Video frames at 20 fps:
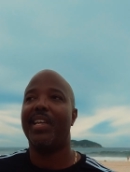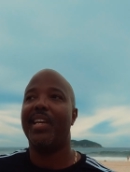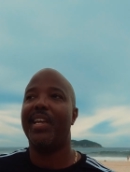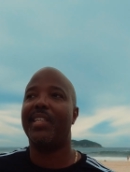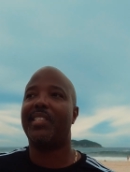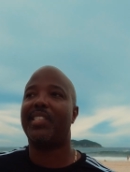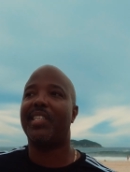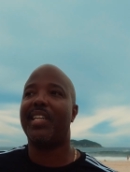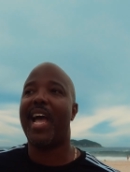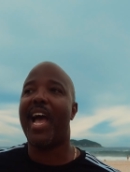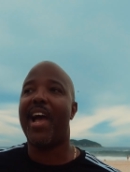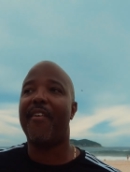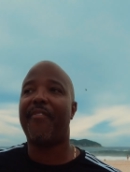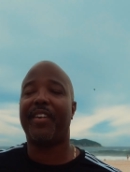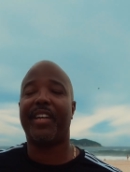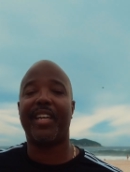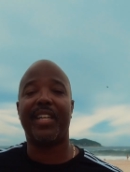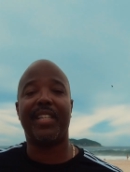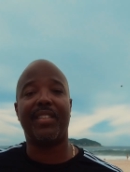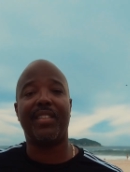It's an
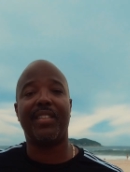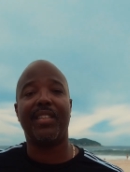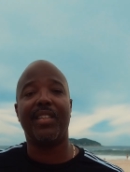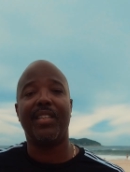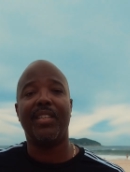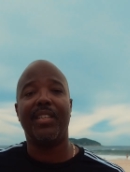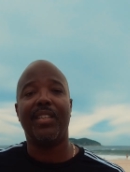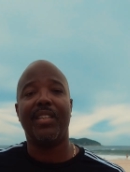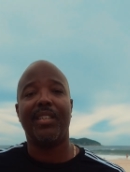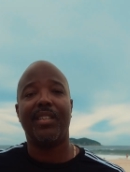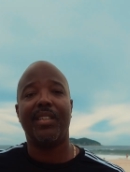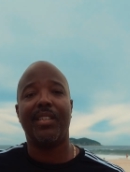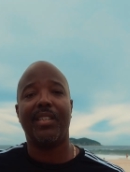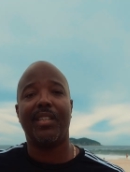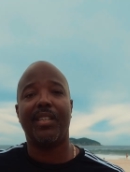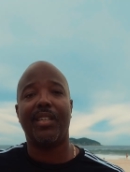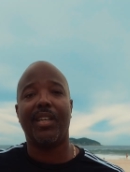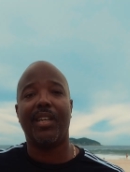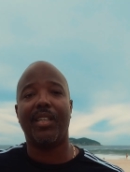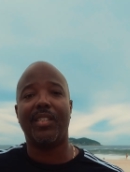
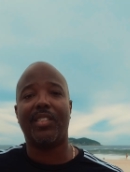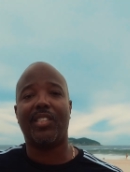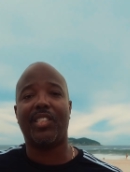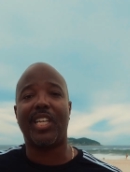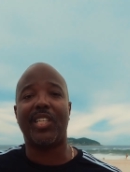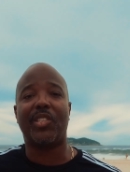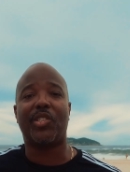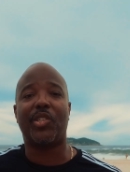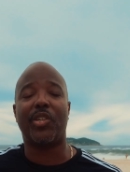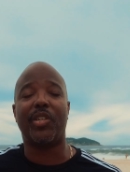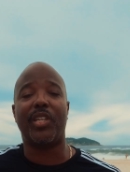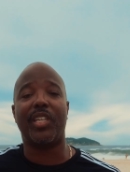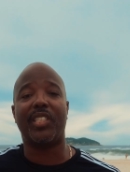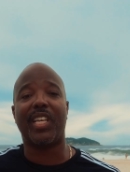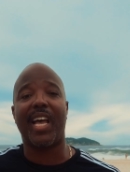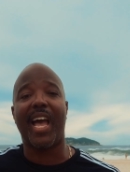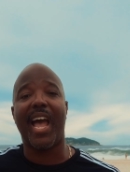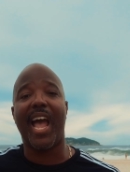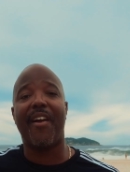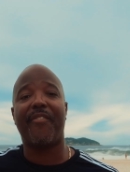
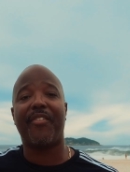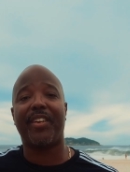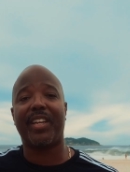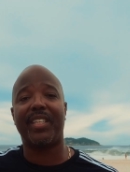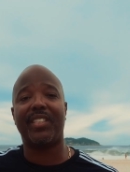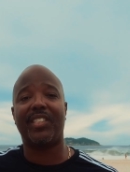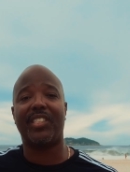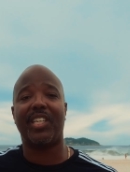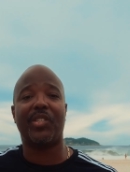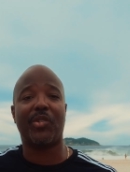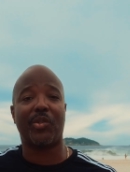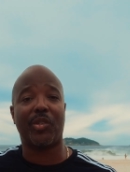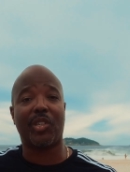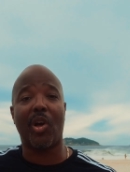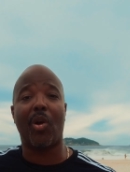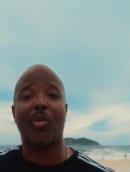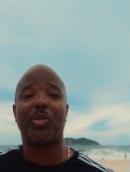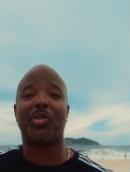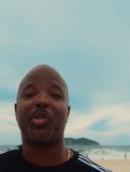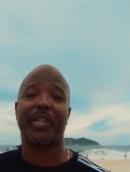African-centered
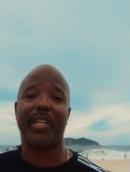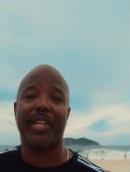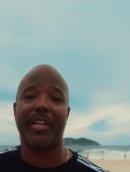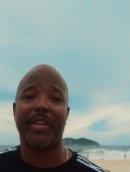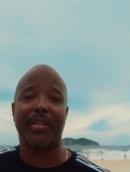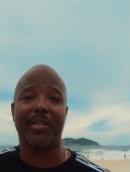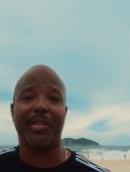culture here.